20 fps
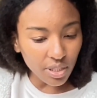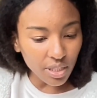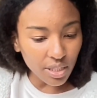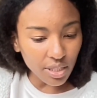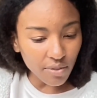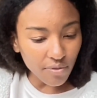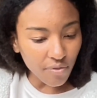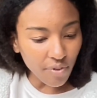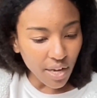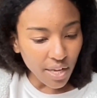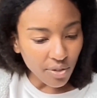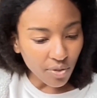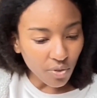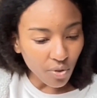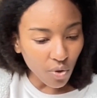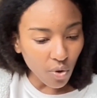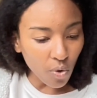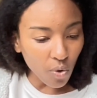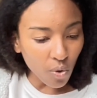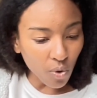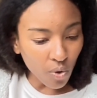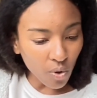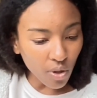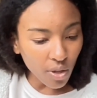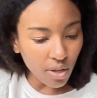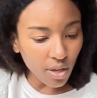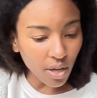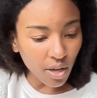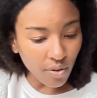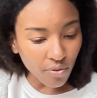us the final goal
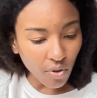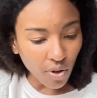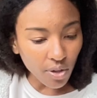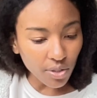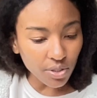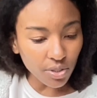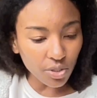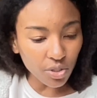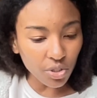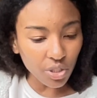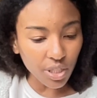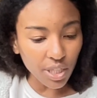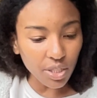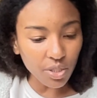of all searching,